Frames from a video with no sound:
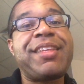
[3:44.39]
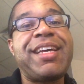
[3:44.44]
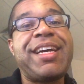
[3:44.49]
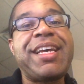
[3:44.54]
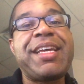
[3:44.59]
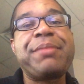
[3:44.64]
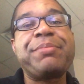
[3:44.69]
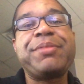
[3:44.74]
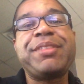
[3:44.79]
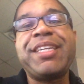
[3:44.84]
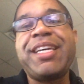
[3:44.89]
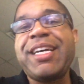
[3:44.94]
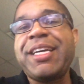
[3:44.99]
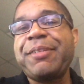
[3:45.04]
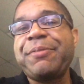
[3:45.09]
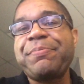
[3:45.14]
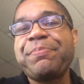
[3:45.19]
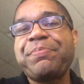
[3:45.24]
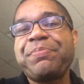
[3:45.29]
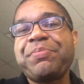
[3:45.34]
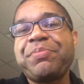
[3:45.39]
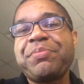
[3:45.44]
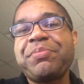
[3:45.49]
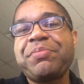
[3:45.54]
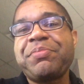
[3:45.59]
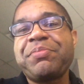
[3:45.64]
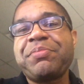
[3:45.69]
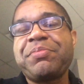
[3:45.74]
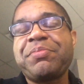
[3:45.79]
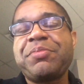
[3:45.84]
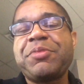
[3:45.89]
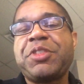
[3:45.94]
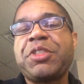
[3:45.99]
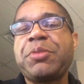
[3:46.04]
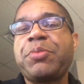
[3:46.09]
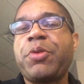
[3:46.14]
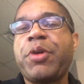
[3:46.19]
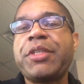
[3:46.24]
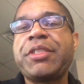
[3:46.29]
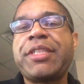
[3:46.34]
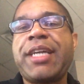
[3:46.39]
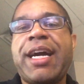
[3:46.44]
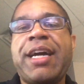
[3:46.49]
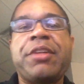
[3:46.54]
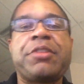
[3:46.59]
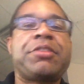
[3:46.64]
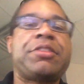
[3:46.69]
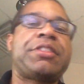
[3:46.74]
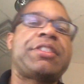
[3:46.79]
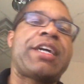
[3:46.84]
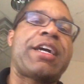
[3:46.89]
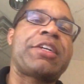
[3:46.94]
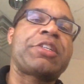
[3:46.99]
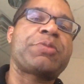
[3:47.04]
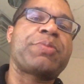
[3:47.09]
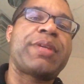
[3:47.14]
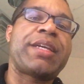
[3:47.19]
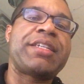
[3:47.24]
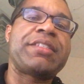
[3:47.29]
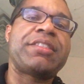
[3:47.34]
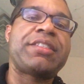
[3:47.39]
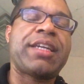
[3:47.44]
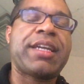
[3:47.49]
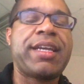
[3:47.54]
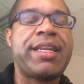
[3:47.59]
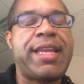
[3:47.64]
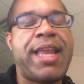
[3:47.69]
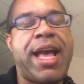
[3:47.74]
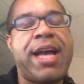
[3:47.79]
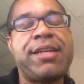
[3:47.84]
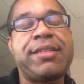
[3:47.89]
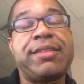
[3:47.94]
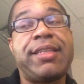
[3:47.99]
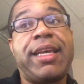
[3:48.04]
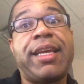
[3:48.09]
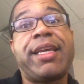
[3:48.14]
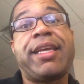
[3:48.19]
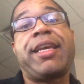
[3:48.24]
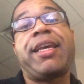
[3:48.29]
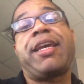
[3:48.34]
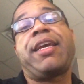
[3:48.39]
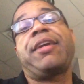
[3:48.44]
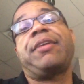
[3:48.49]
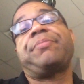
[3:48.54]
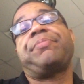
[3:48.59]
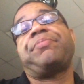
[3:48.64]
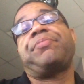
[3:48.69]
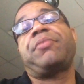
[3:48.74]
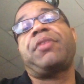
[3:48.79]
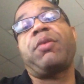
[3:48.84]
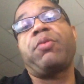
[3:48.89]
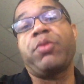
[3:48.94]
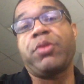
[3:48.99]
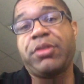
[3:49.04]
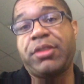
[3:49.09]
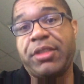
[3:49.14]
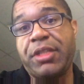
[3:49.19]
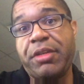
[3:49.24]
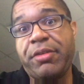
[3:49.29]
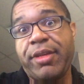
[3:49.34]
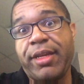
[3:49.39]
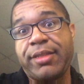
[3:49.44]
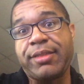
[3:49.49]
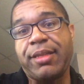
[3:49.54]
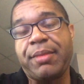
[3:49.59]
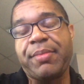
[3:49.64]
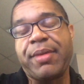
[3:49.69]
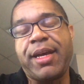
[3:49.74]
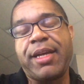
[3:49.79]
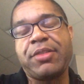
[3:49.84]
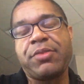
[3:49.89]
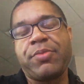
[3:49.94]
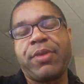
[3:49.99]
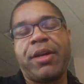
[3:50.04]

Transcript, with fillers: I am done. It's your boy Childish from ChildishPlays checking out. Take care, and we'll see you next time, guys.